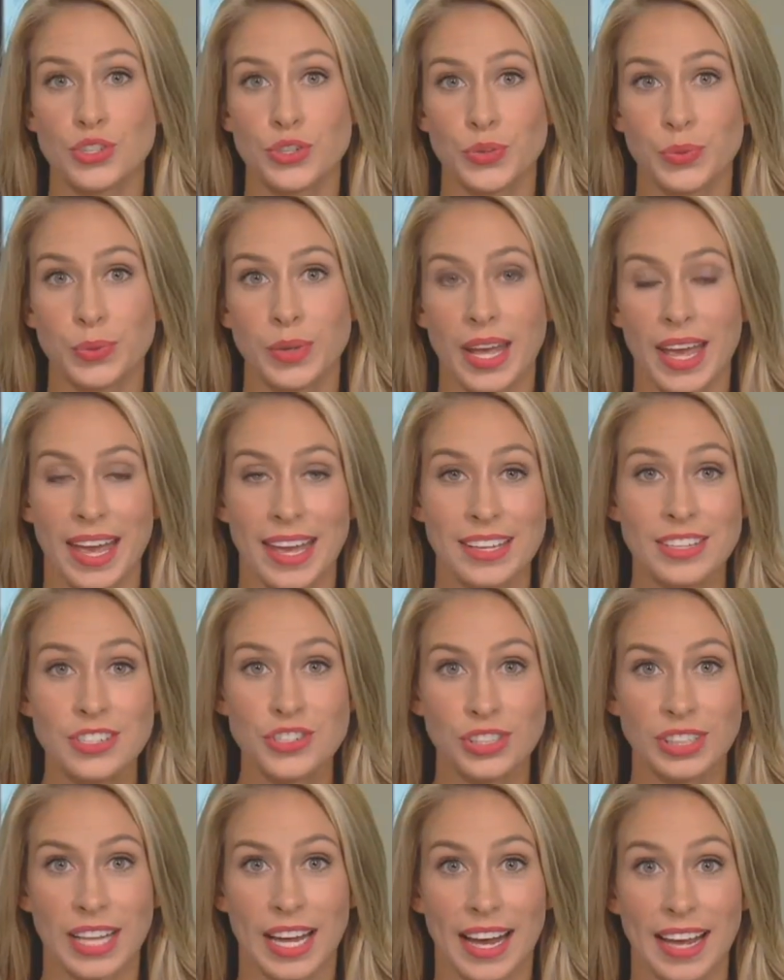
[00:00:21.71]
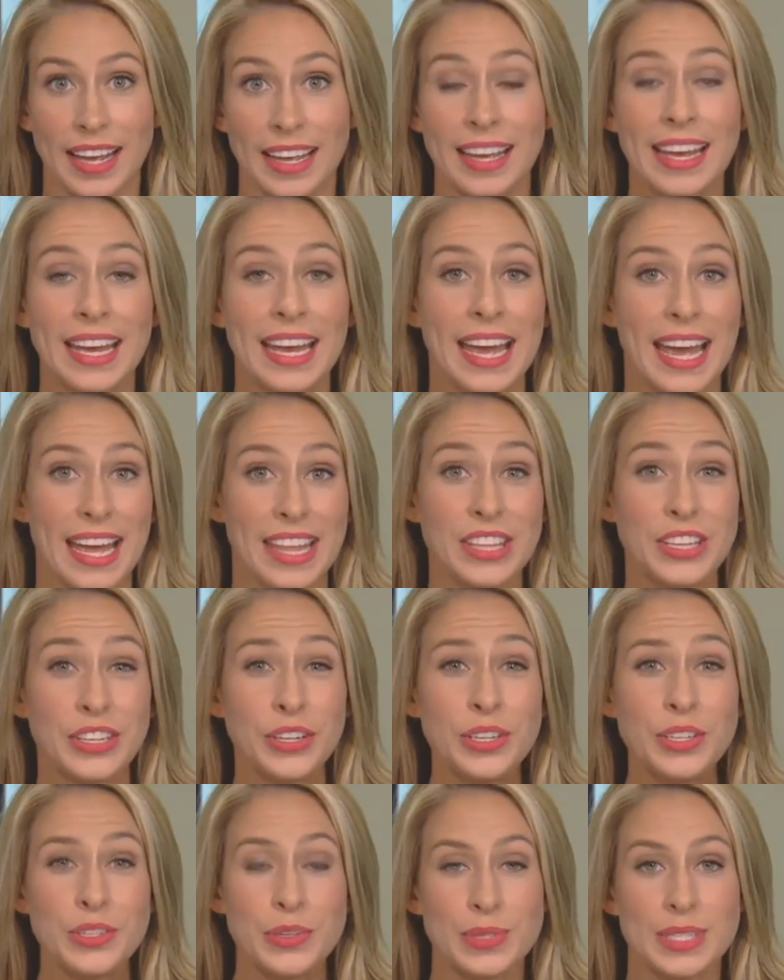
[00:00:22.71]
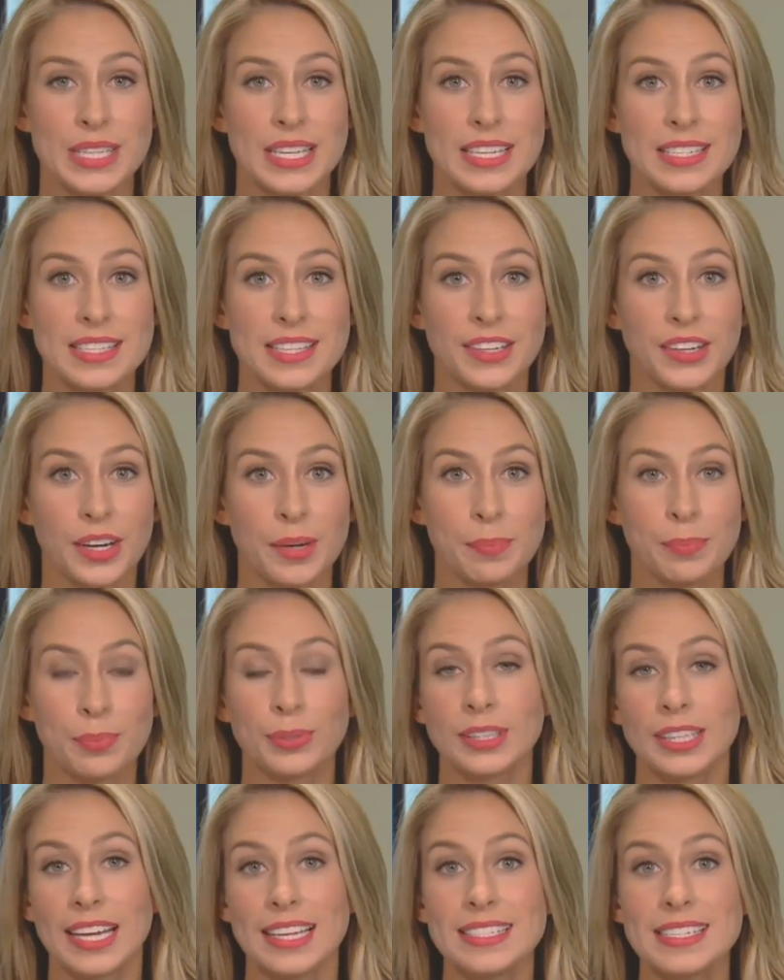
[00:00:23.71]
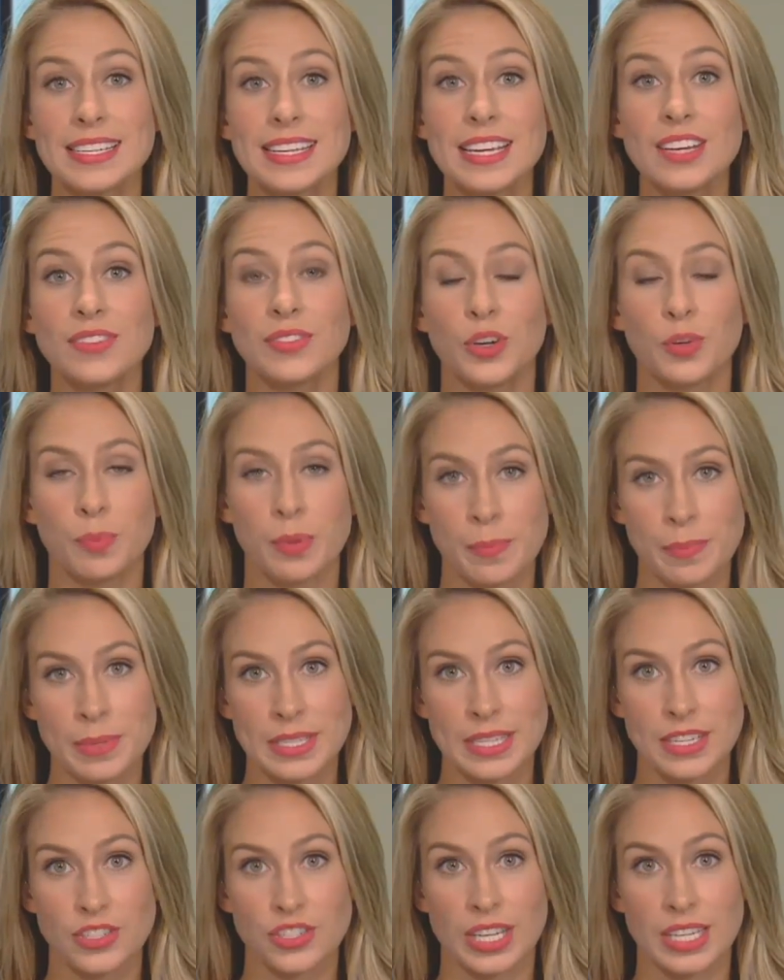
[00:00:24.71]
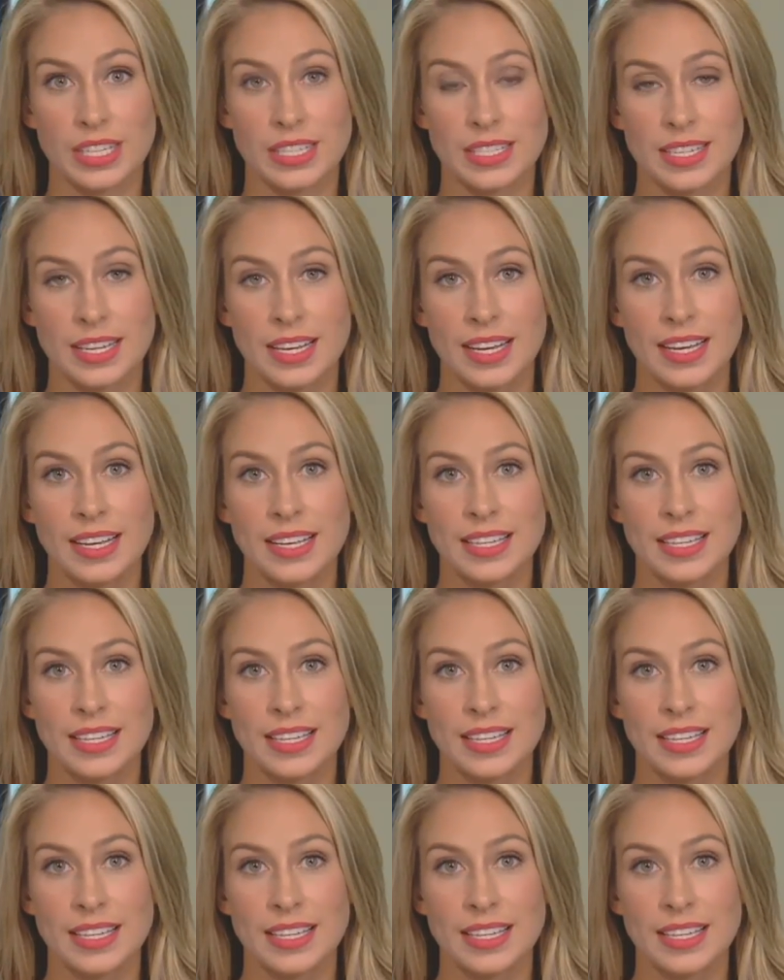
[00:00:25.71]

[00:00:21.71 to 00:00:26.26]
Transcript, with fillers: June and July. And the good news is there are plenty of open positions.